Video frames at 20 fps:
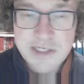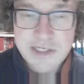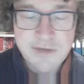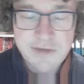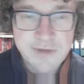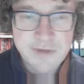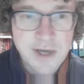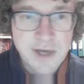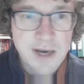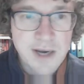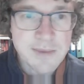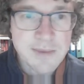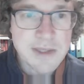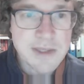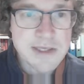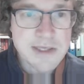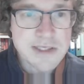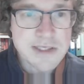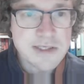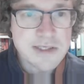of time in
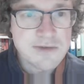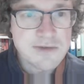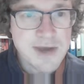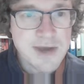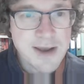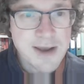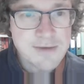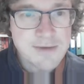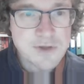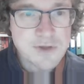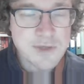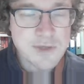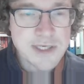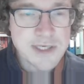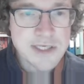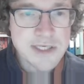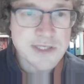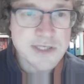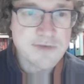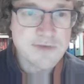this graph. So
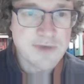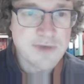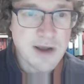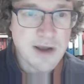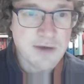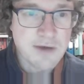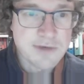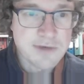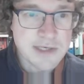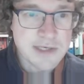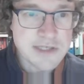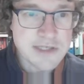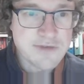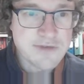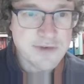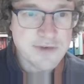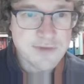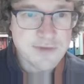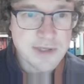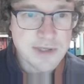after each
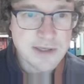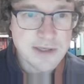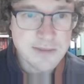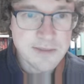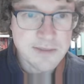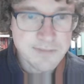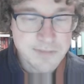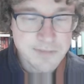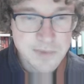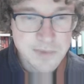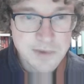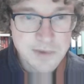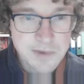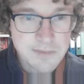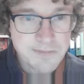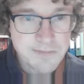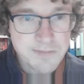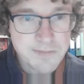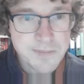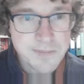50
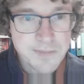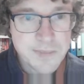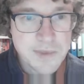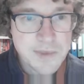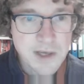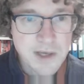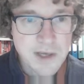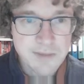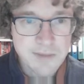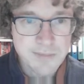time